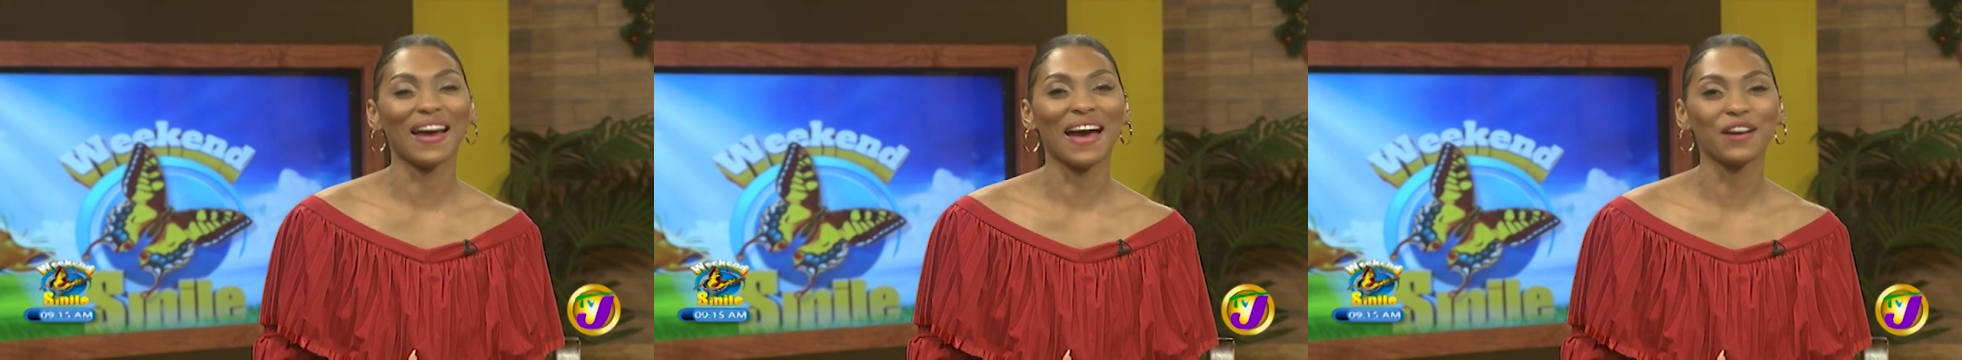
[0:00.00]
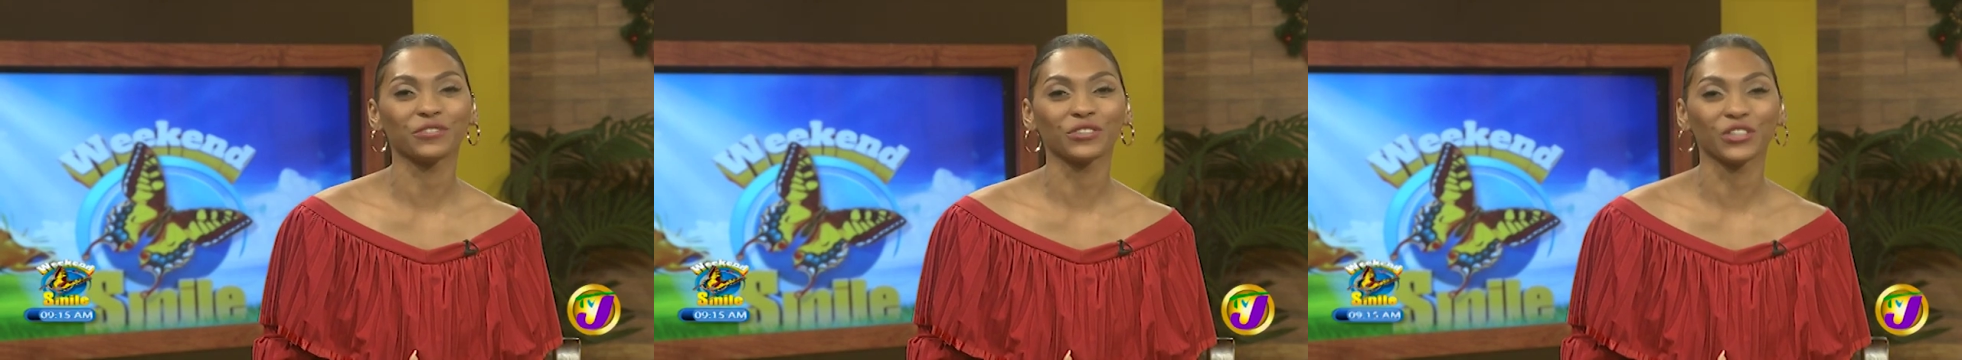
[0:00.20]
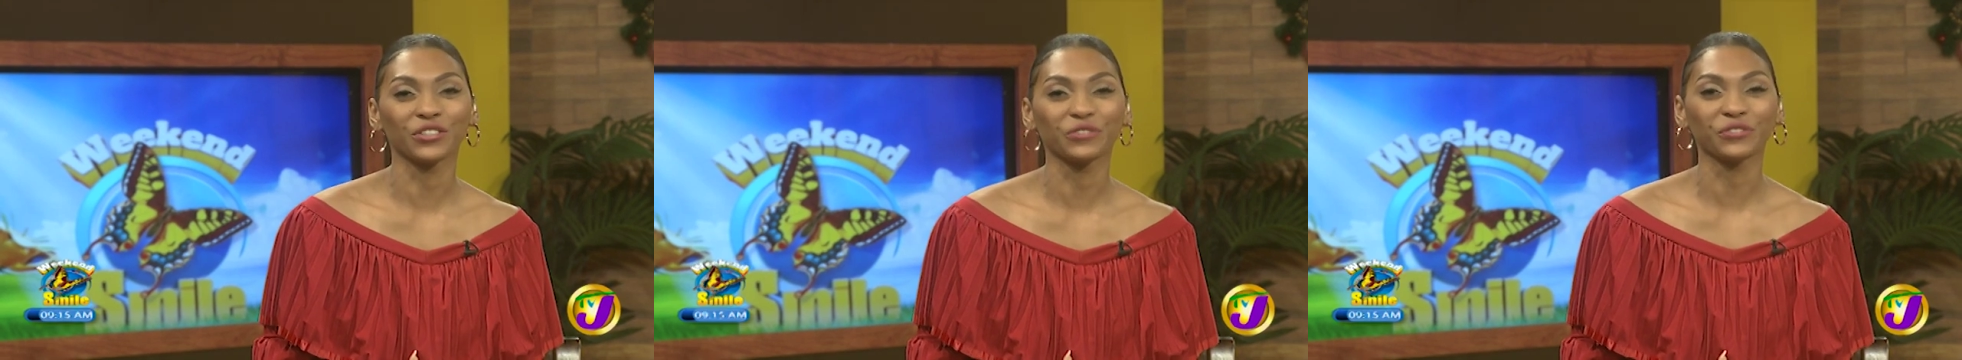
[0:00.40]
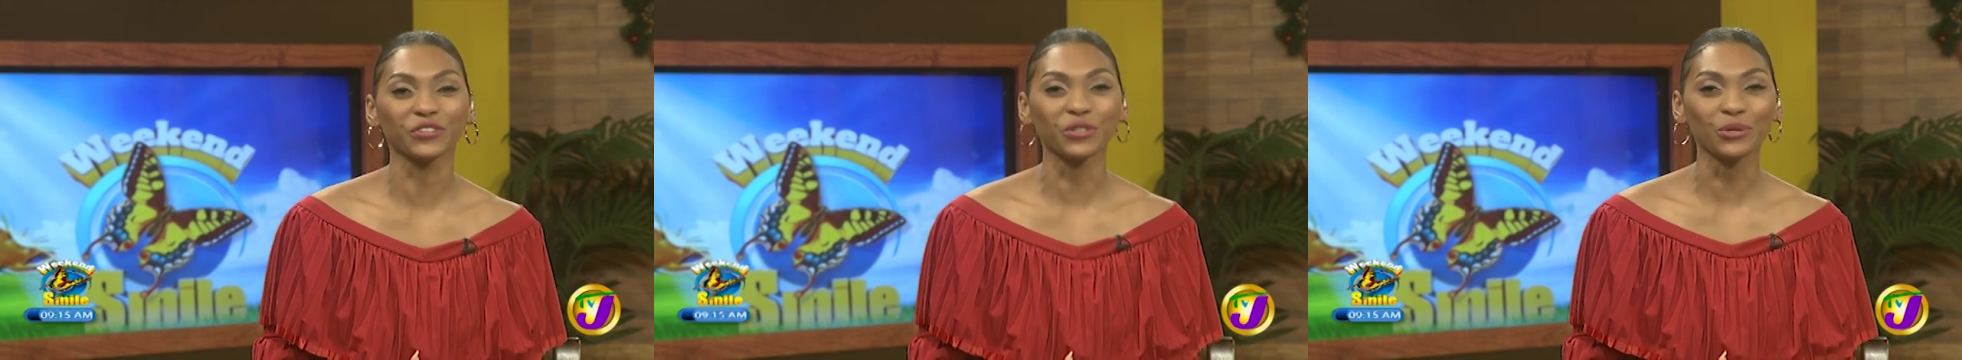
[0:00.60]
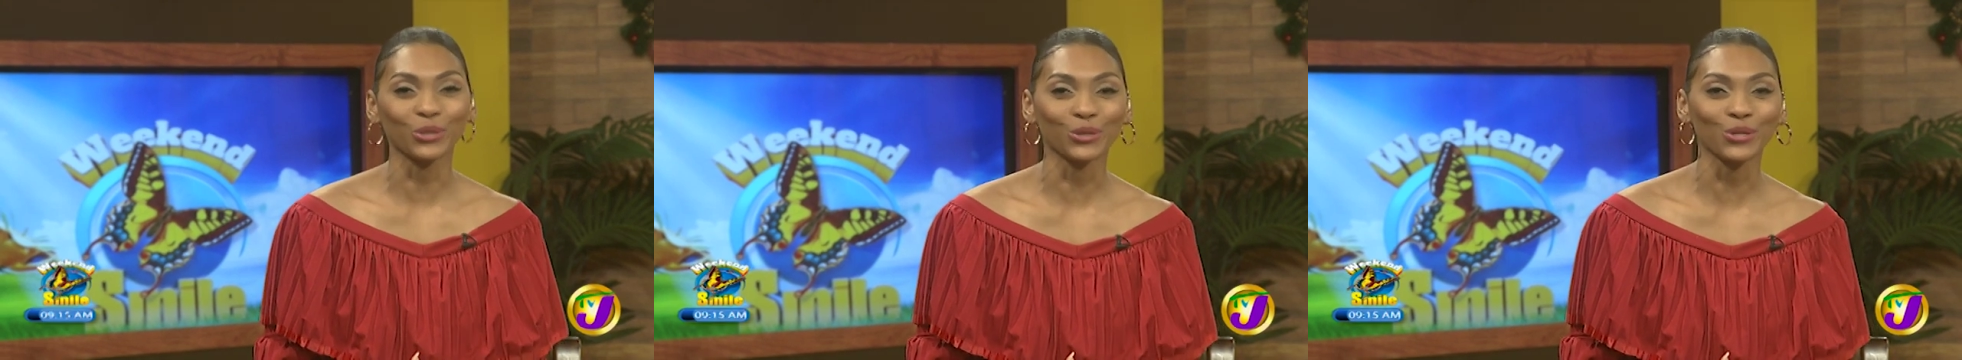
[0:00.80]
After the
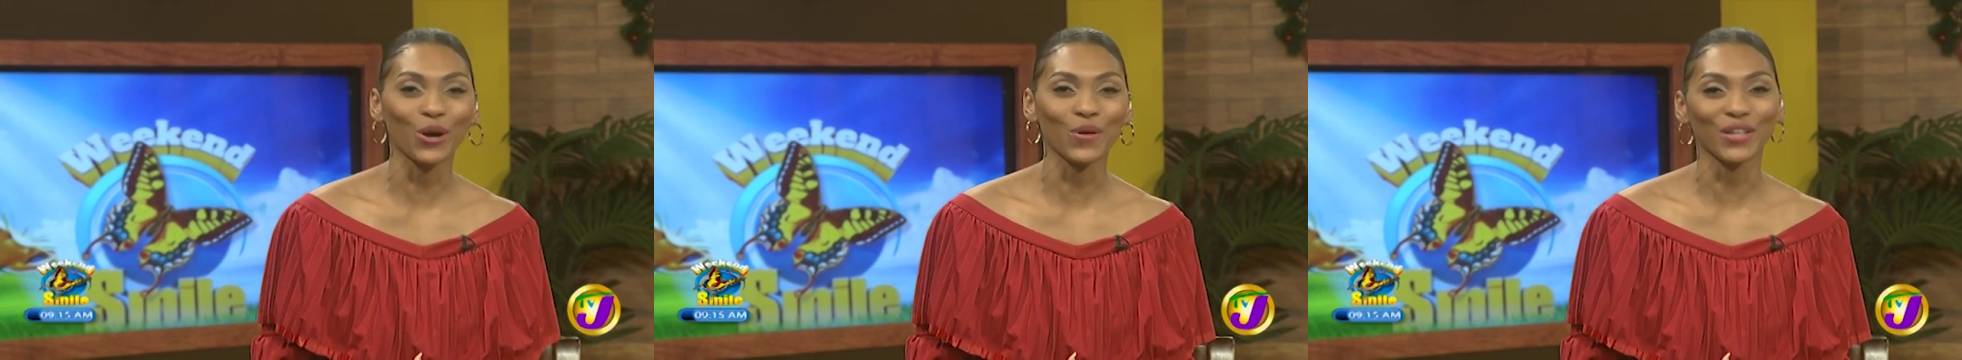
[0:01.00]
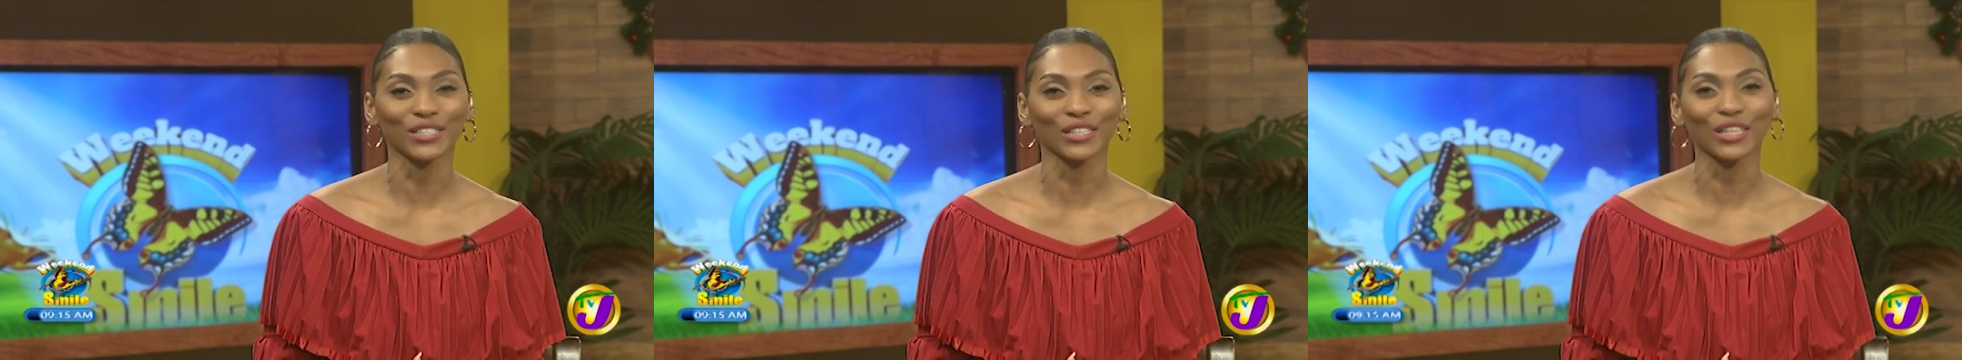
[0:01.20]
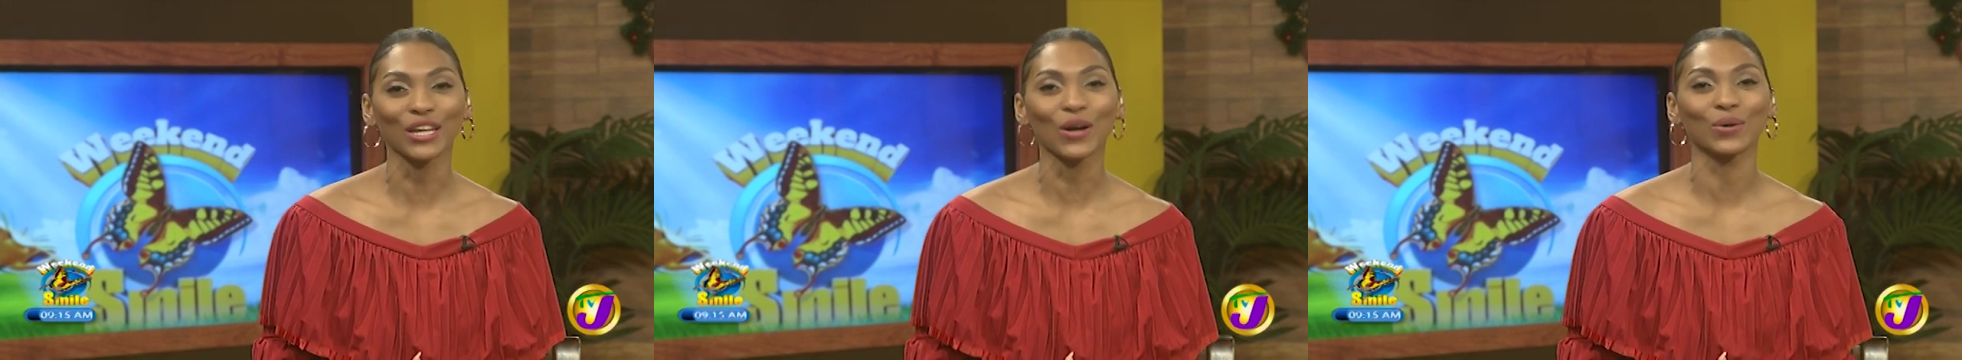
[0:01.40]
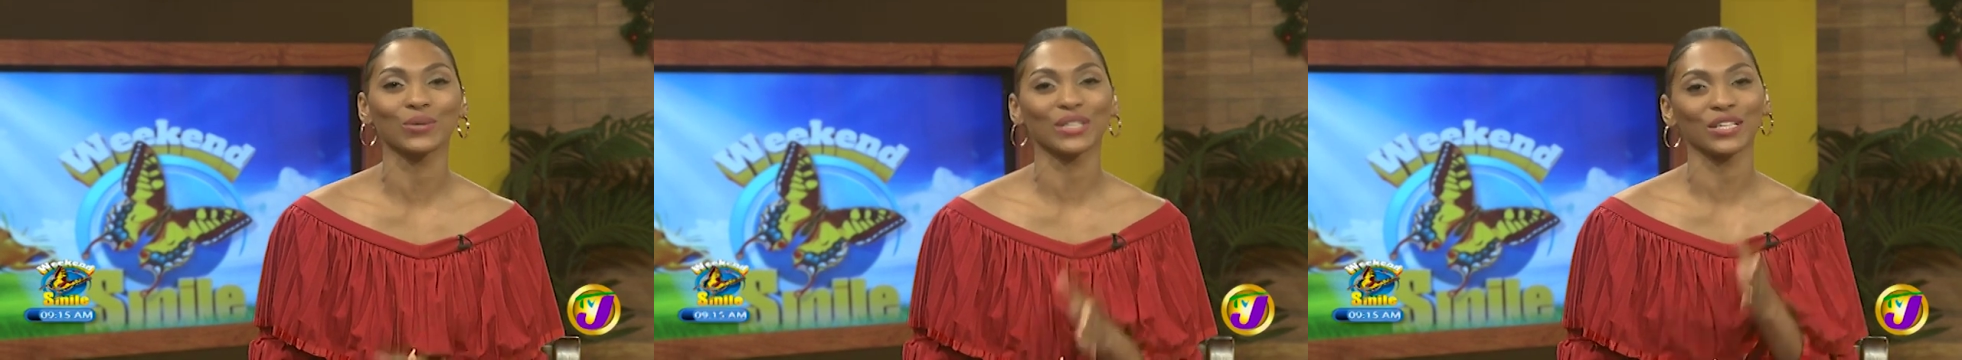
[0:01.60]
food, you know there's clothes,